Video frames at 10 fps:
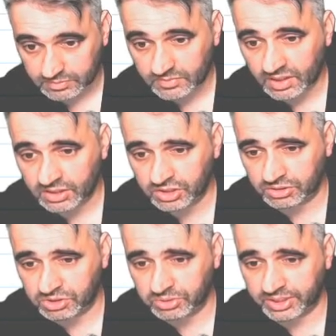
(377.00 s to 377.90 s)
So
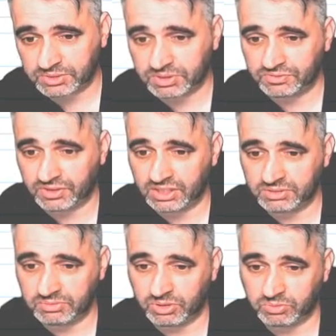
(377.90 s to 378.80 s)
2x plus
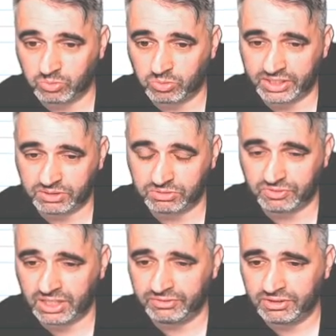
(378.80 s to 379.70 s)
1 equals
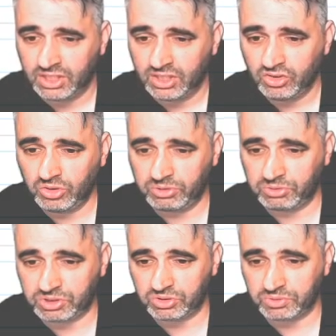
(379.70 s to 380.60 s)
5. Normally we would
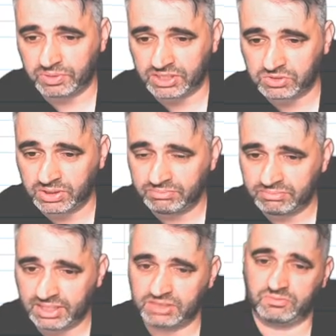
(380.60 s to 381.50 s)
do the plus 1,
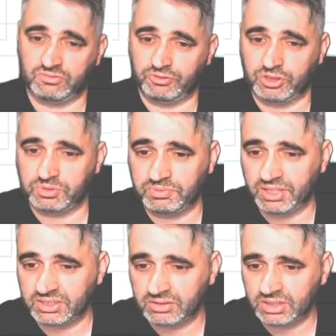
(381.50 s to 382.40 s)
that's reverse beam desk
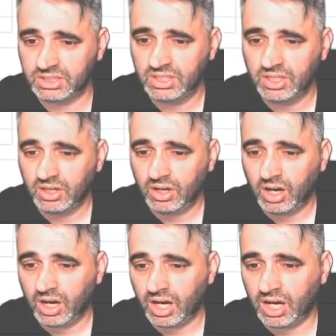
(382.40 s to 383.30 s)
order.
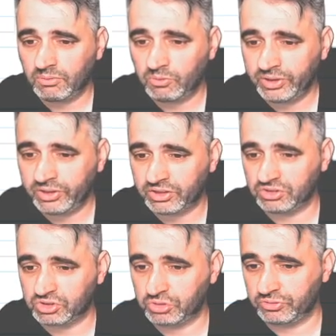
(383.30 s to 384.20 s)
We're going to do the
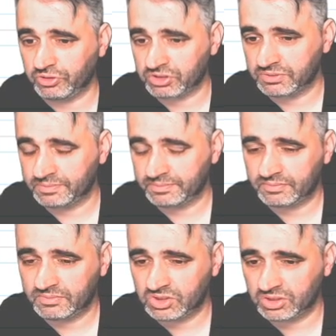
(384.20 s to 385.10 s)
2 first.
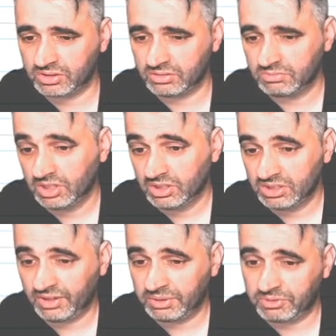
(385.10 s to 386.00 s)
So
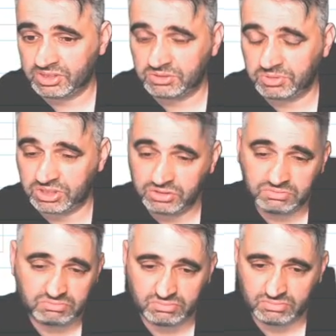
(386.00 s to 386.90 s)
divide both sides by 2,
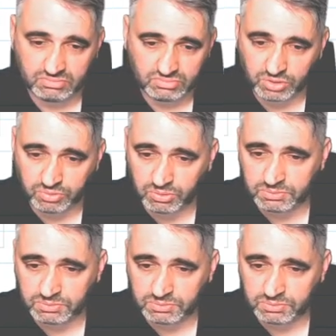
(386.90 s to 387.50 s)
no problem.